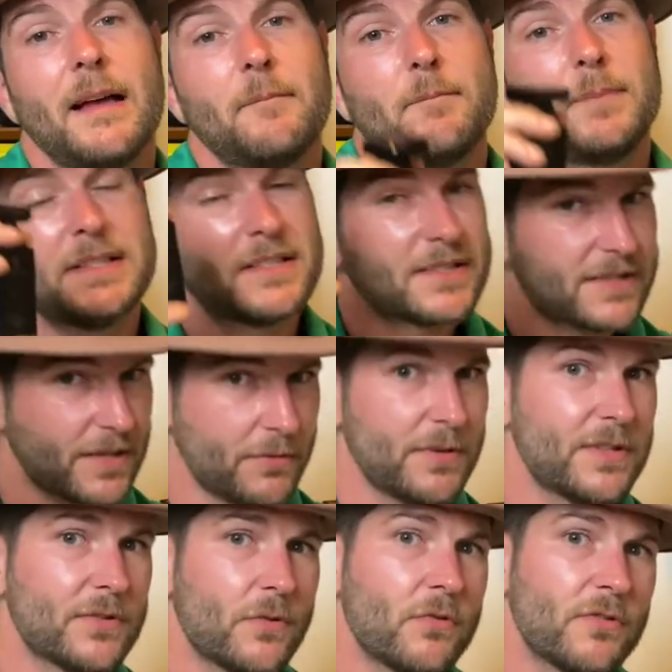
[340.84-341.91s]
But so
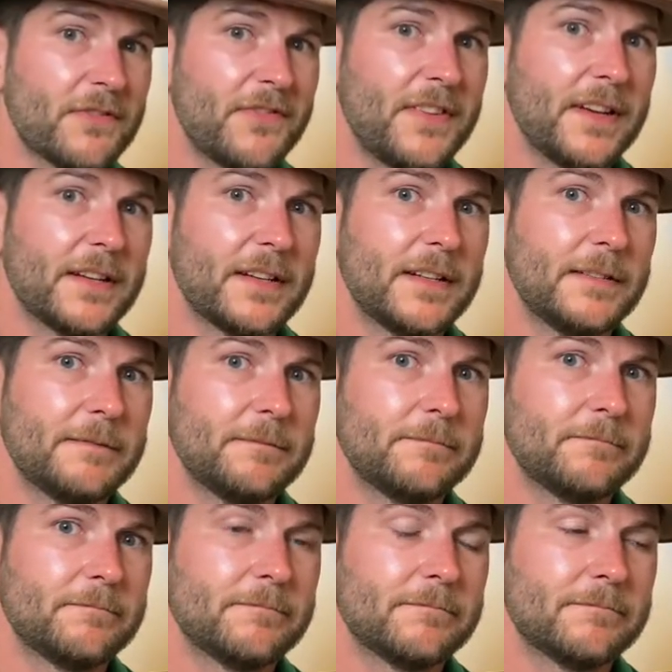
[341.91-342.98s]
does Orphic.
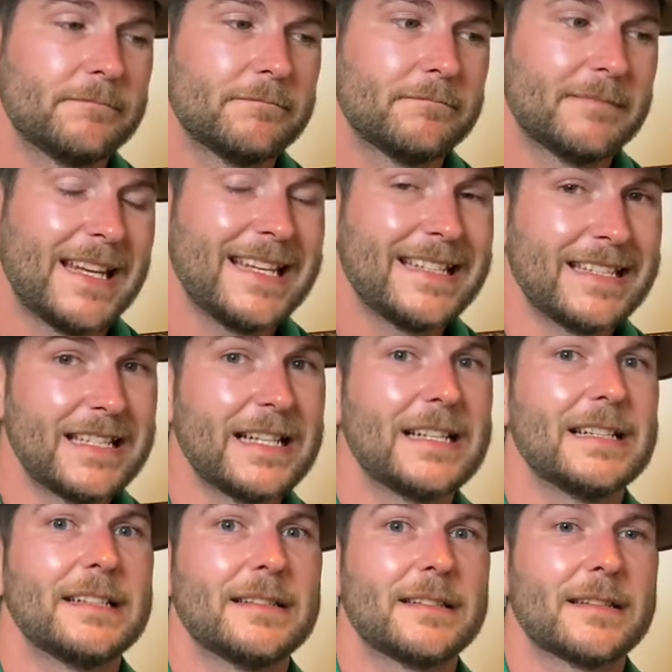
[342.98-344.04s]
It
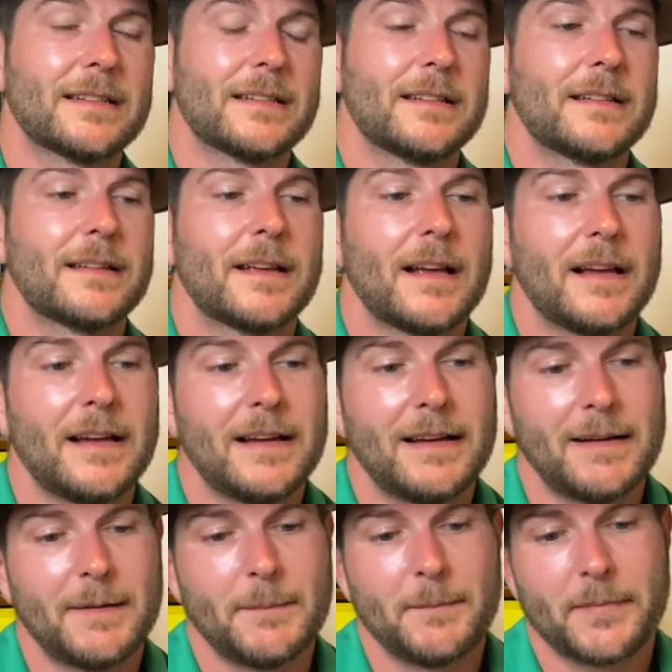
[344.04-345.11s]
does.
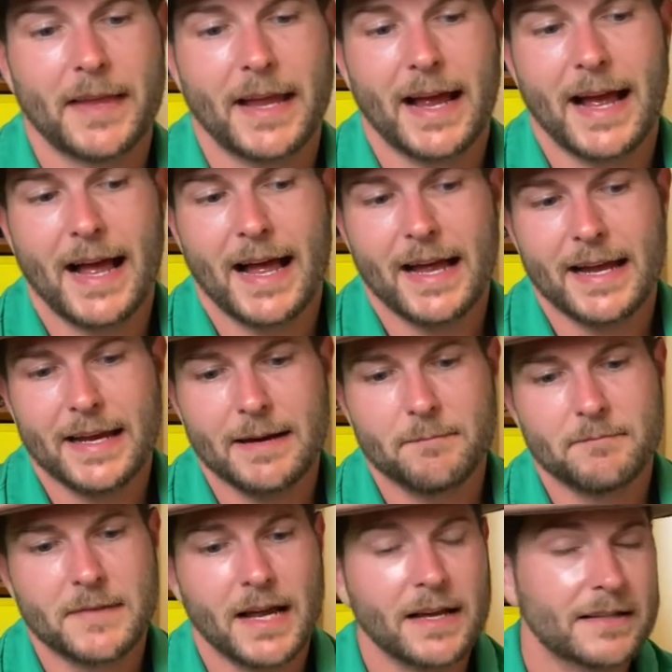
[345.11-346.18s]
Um,
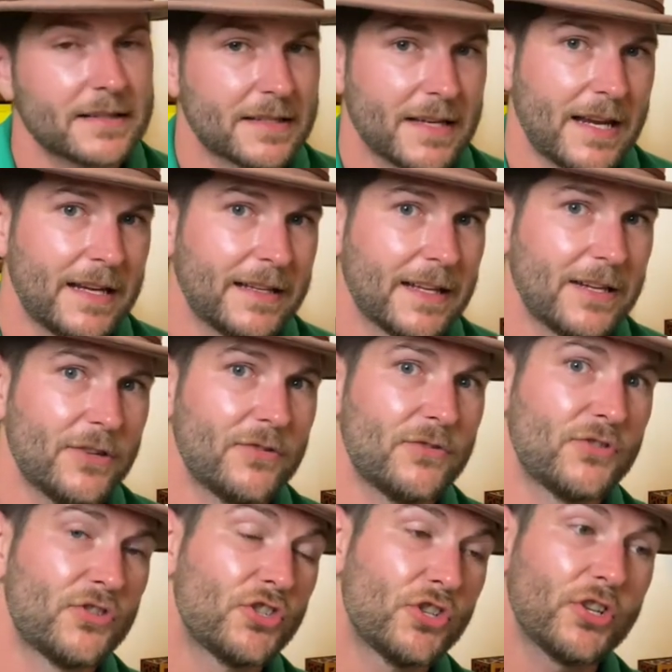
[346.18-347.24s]
I'm not saying that you
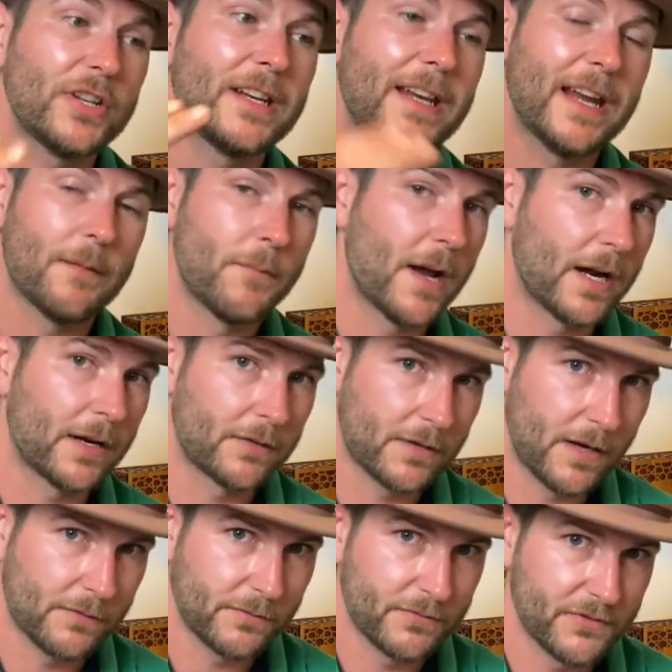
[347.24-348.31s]
shouldn't get
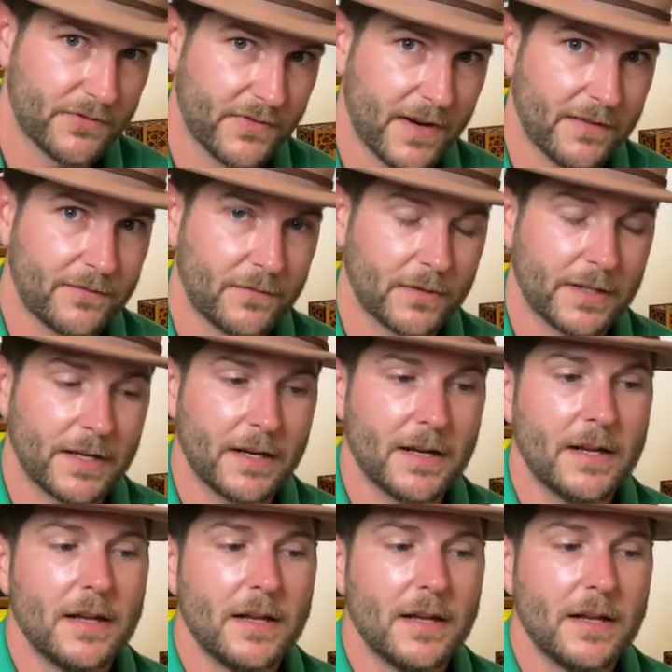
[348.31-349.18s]
Baccarat Rouge 540.